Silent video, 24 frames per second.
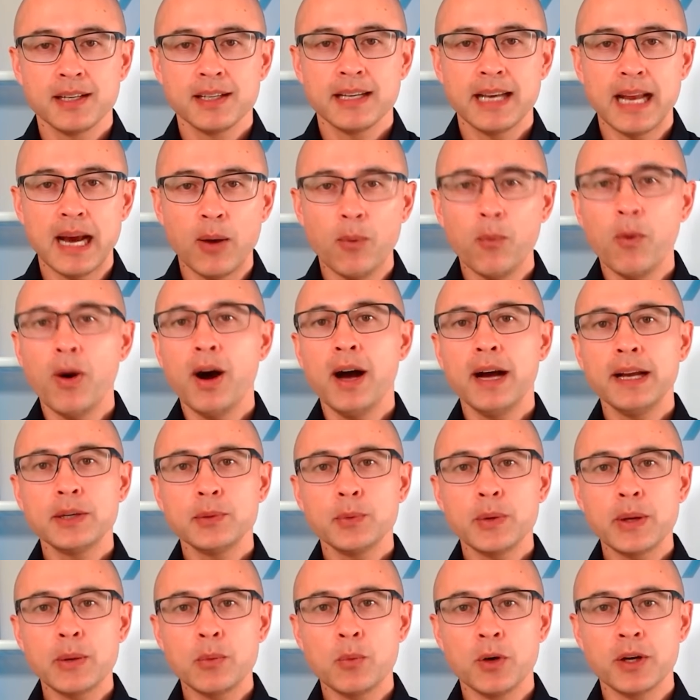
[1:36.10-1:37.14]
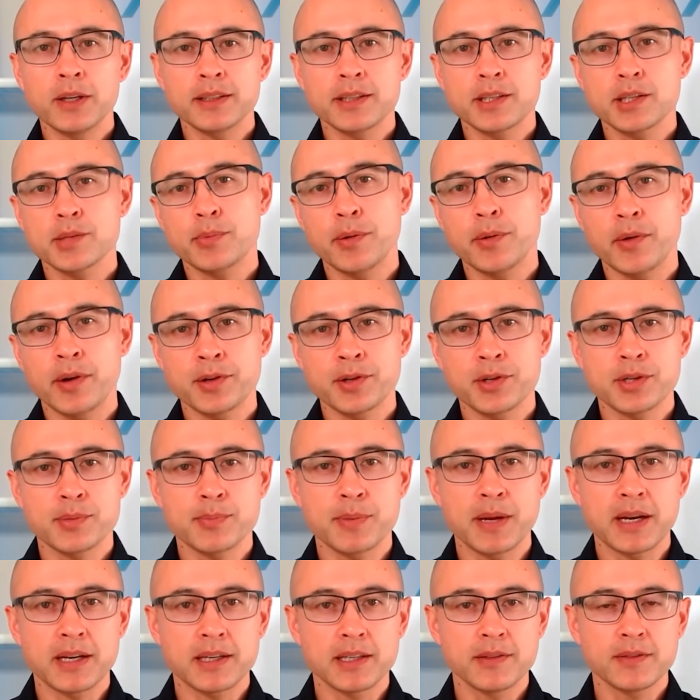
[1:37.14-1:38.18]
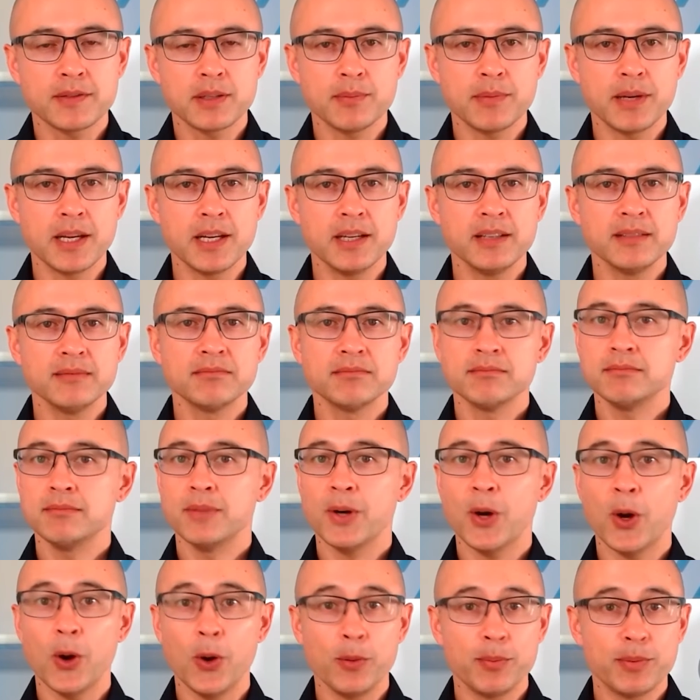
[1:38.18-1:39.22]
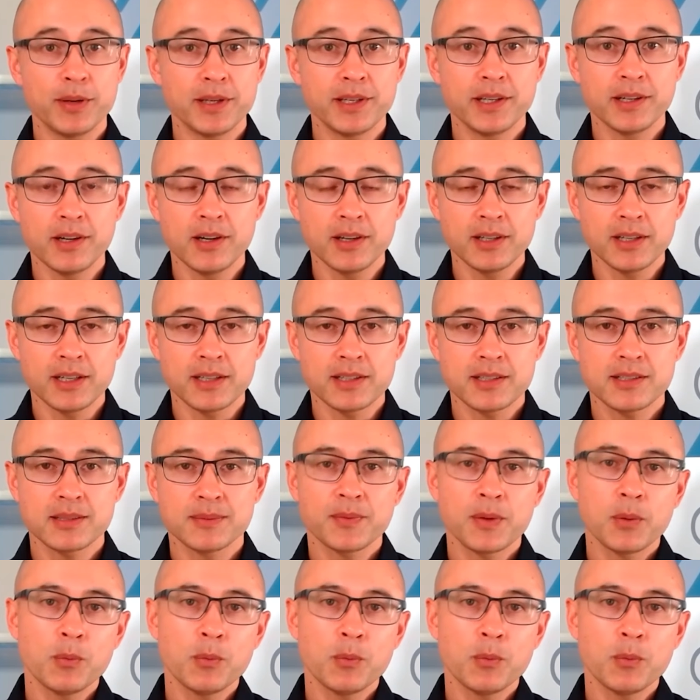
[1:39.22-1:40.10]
Now, why do we want the sprint retrospective to be open and honest?